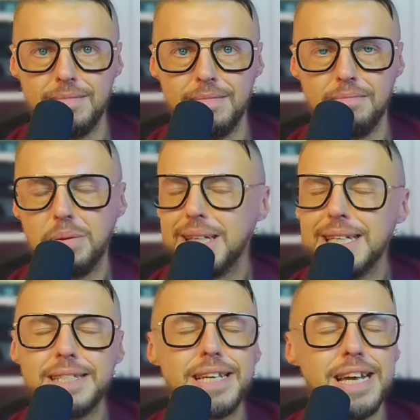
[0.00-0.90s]

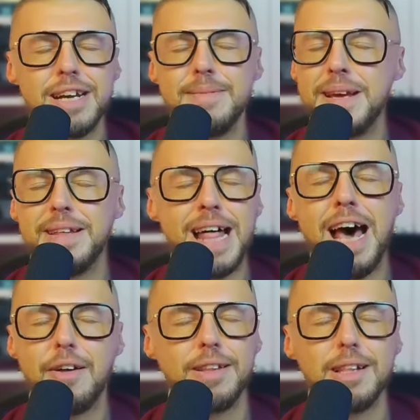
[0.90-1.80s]
Please hear me
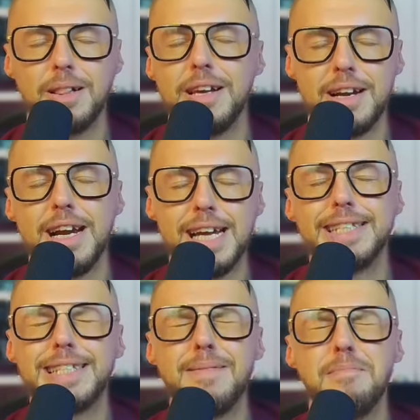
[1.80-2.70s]
loud and clear.
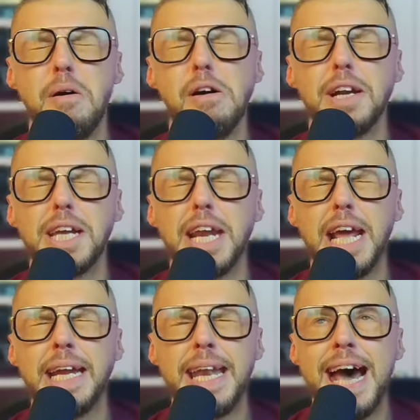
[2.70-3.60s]
It's a
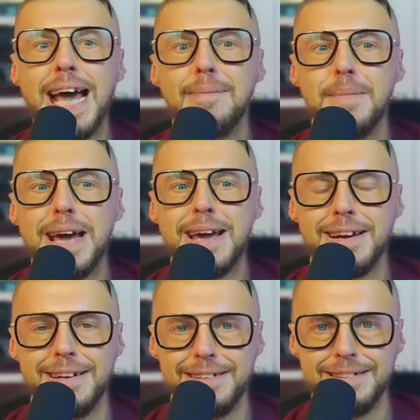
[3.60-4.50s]
marketing
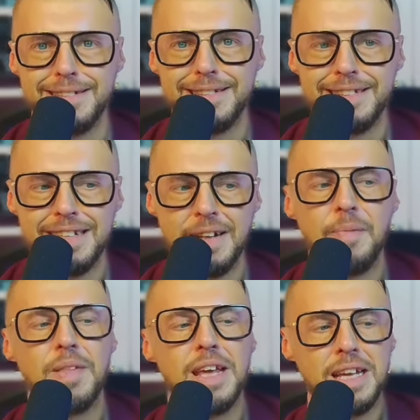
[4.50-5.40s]
nightmare.
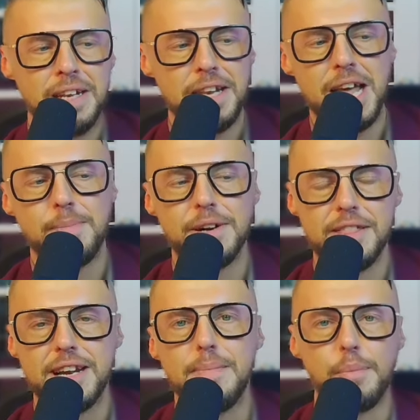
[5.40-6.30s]
Number
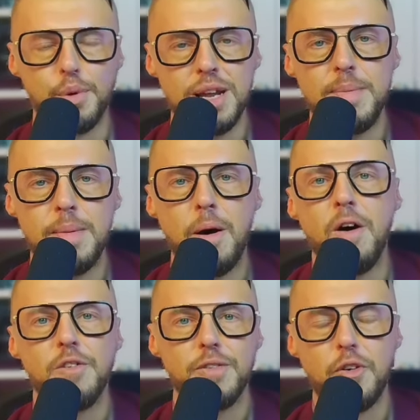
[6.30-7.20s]
three, premium
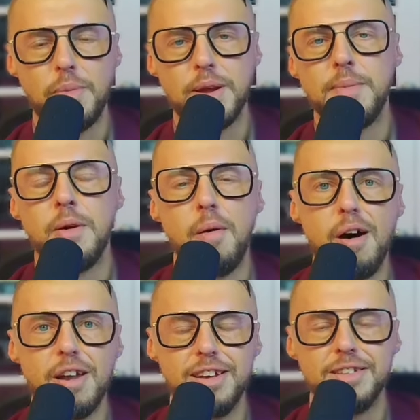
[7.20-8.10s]
offer for premium
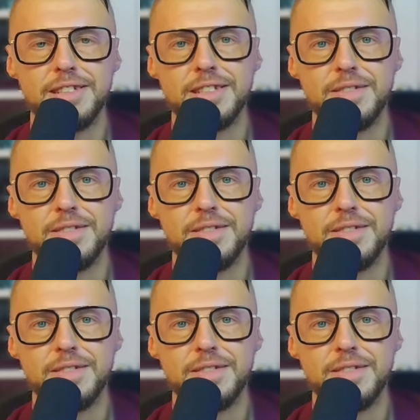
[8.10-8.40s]
audience.